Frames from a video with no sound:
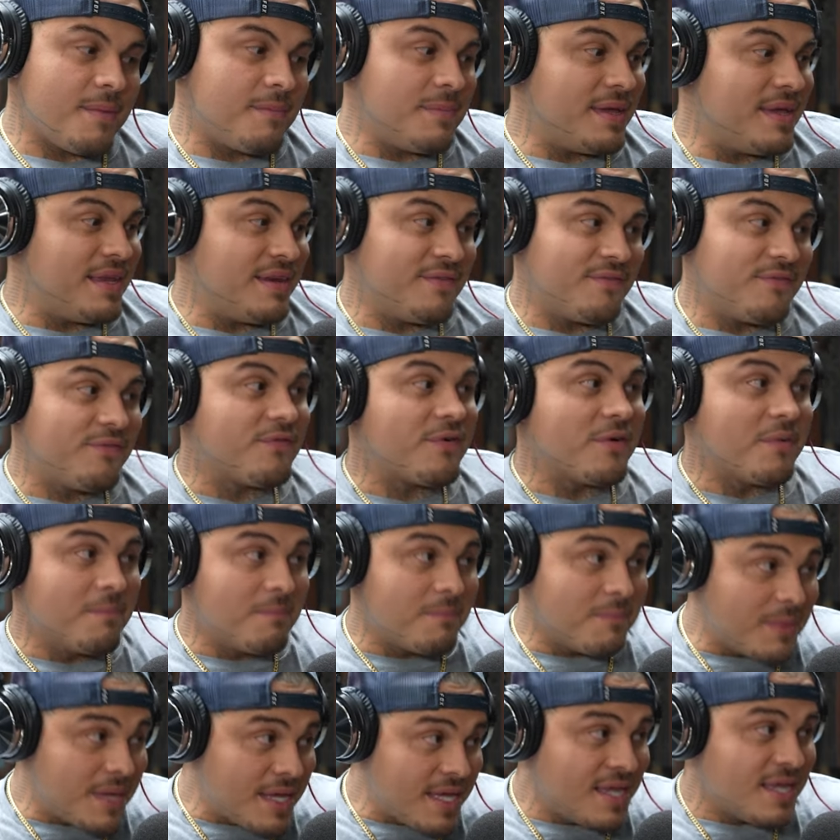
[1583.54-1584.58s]
I mean, for
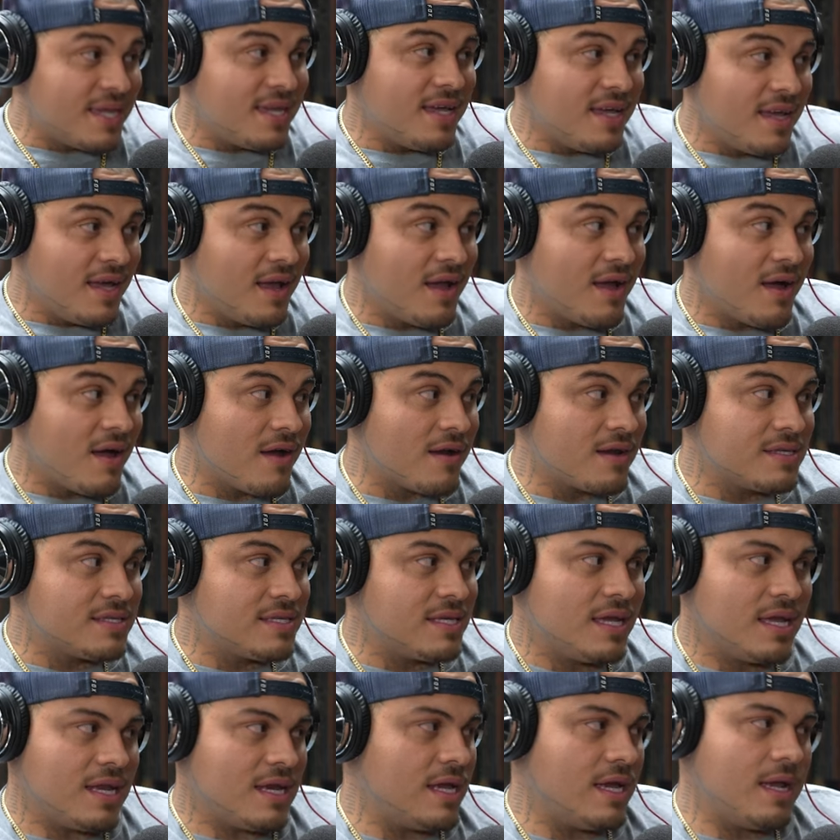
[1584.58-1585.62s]
me,
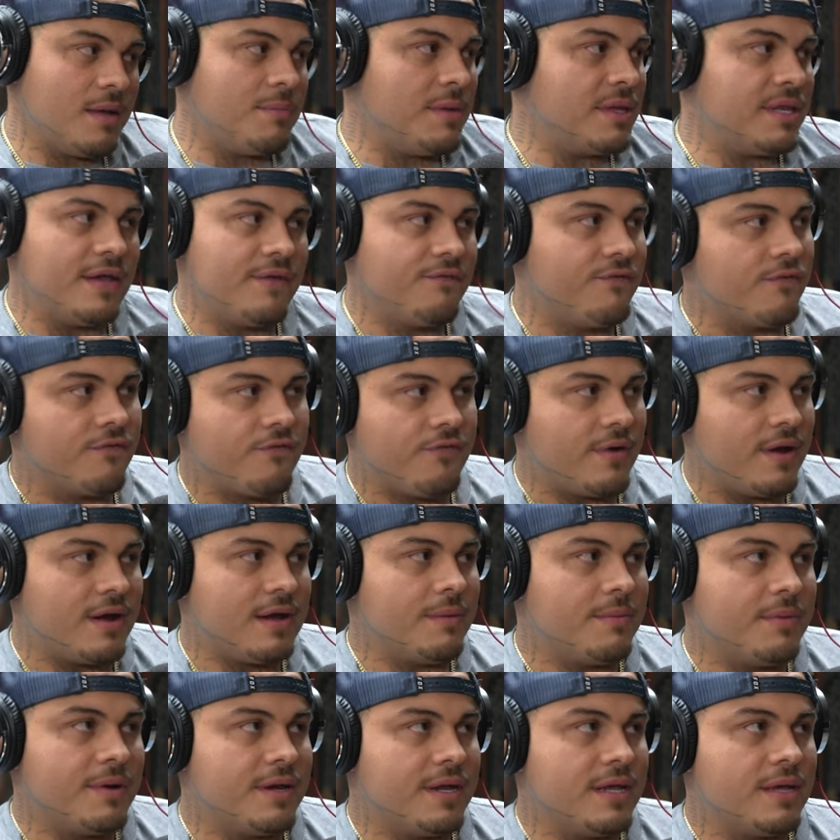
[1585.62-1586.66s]
honestly, and it could be different for
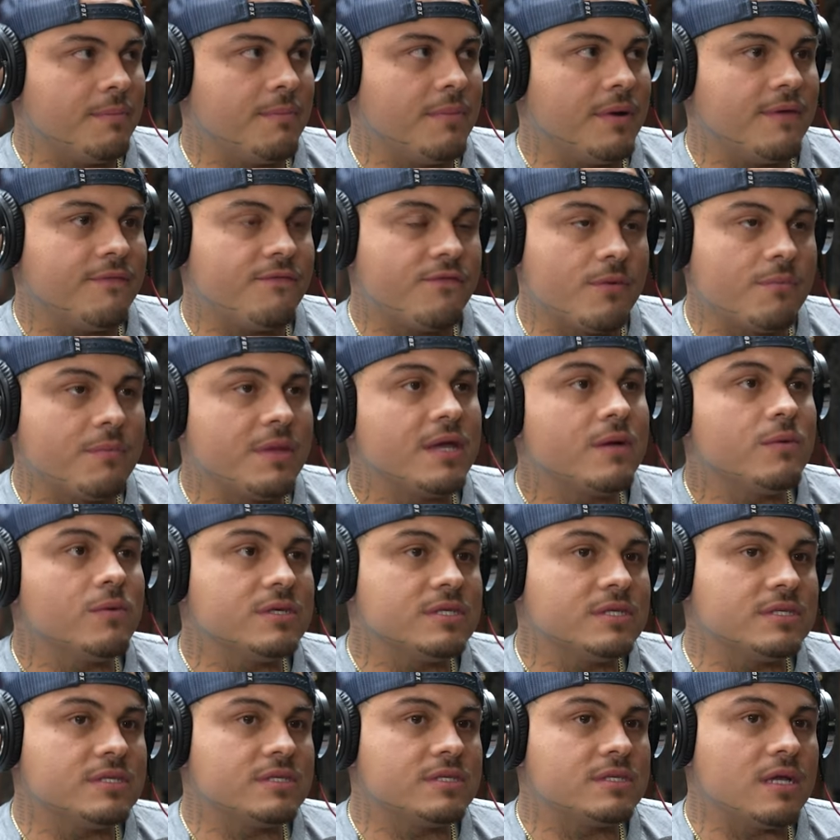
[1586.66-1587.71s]
anybody, yeah, but for me, it
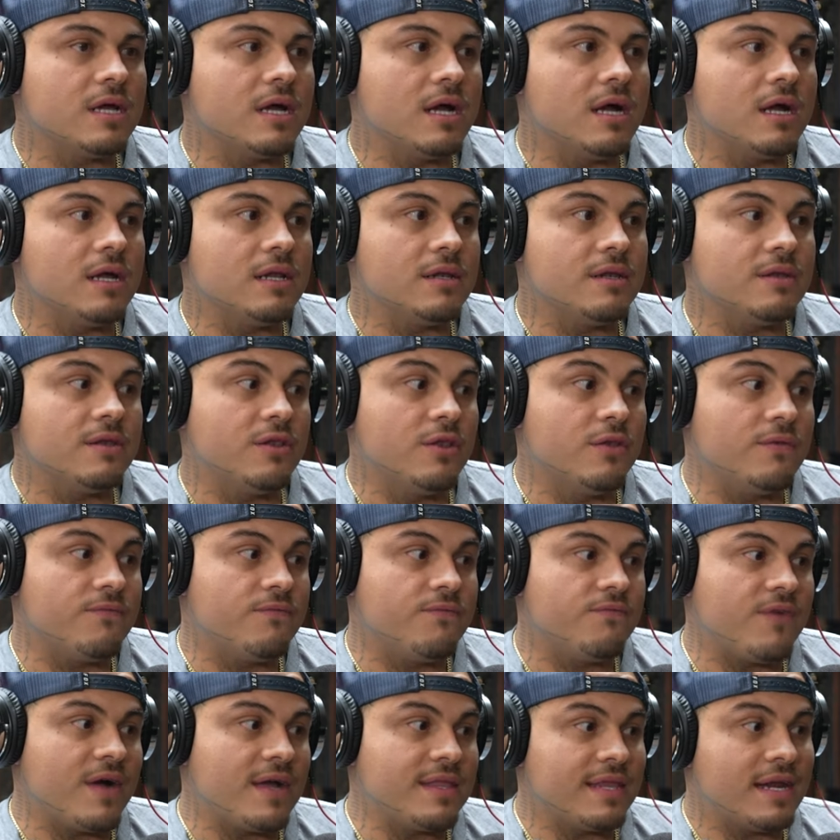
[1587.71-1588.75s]
was uh,
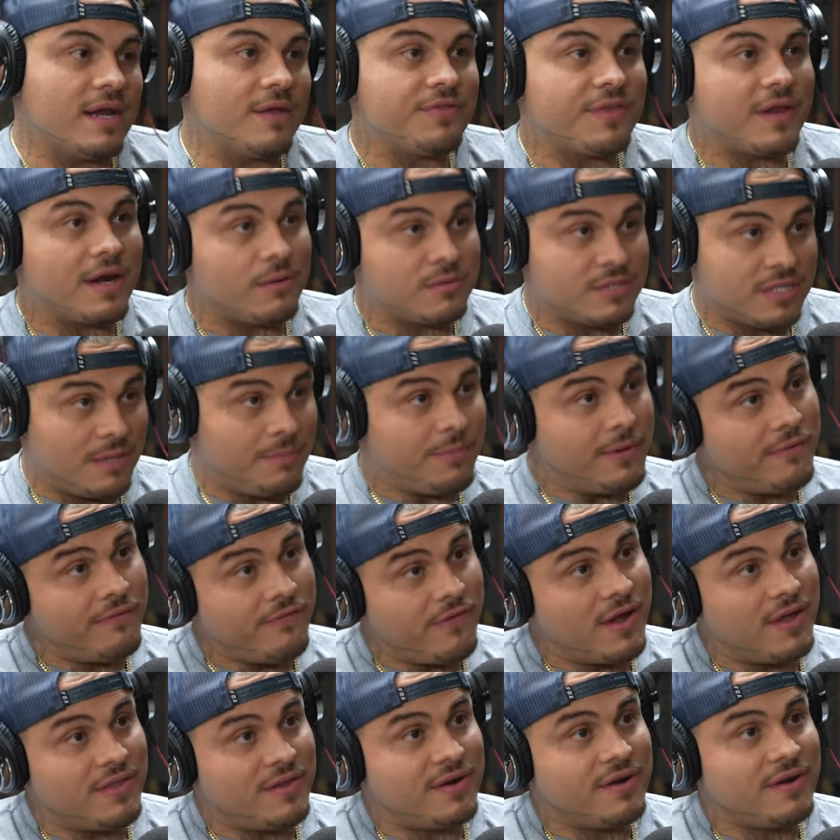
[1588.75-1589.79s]
finding out that I was going to be a
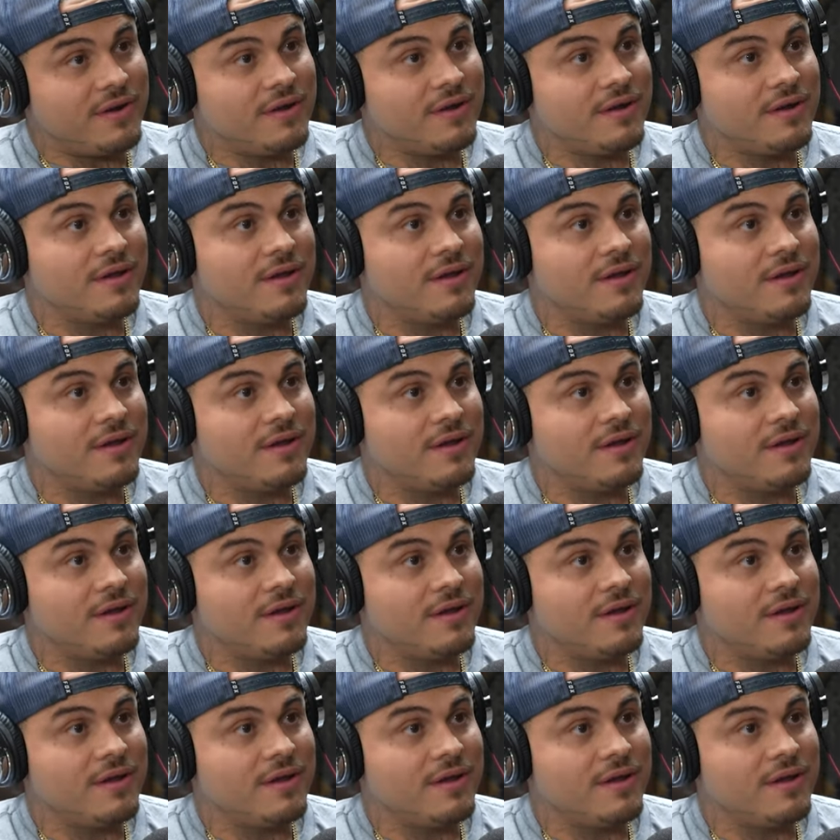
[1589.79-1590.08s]
father.